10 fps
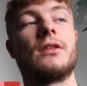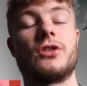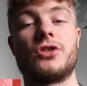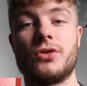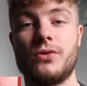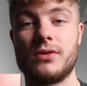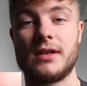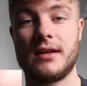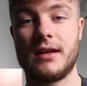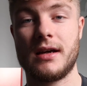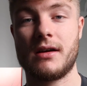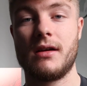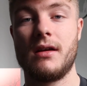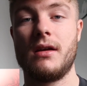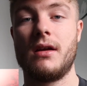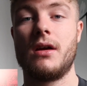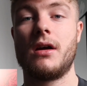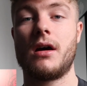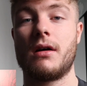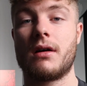the shows in there
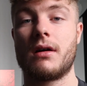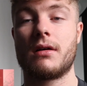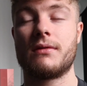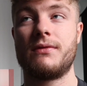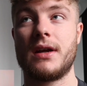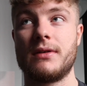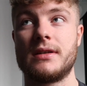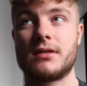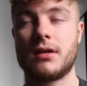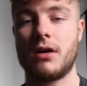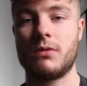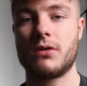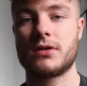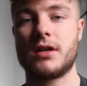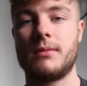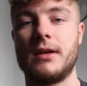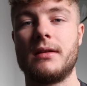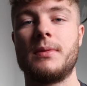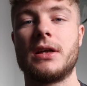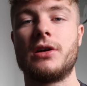are very Star Wars
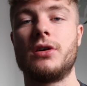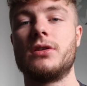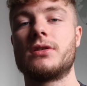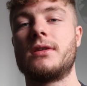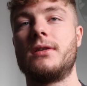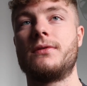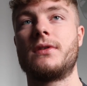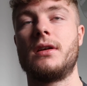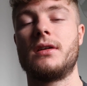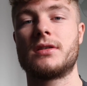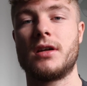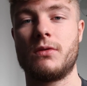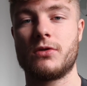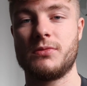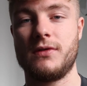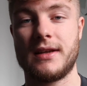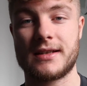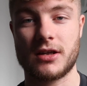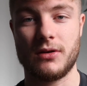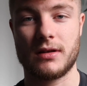dominant because of the Star Wars movie
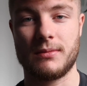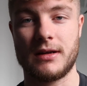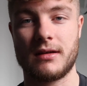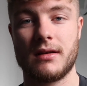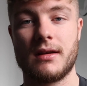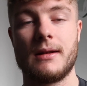that's out at the minute.